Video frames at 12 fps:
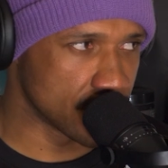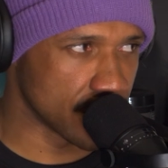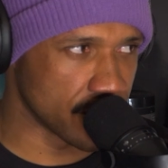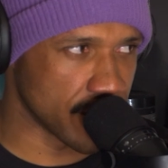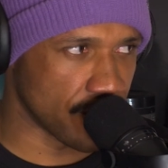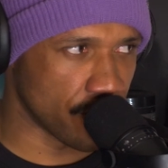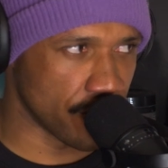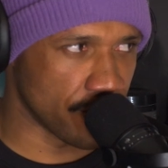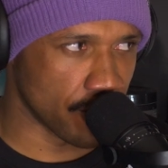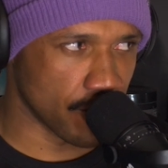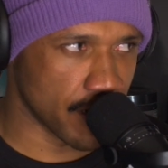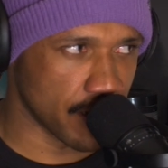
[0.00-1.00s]
were in Southern California
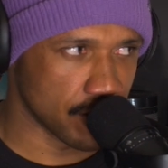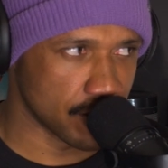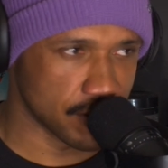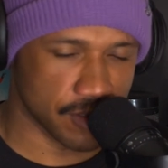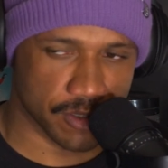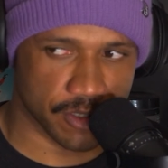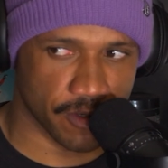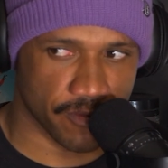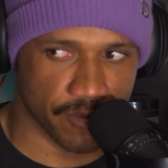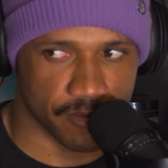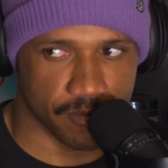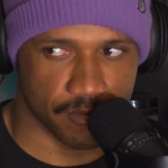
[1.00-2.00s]
for a while. Did you surf
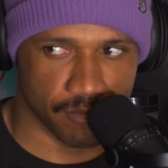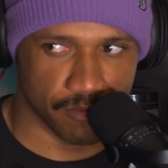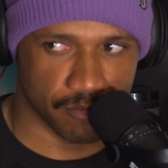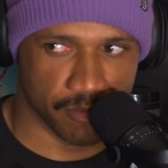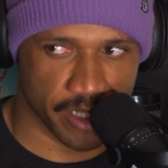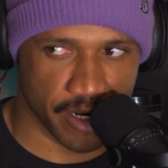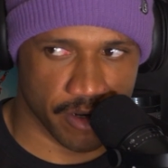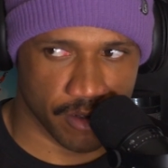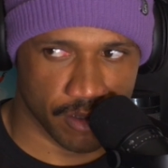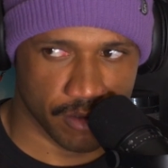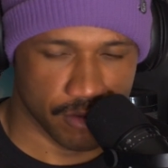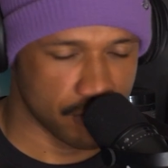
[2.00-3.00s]
there at
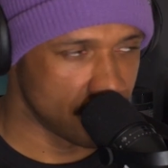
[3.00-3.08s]
all?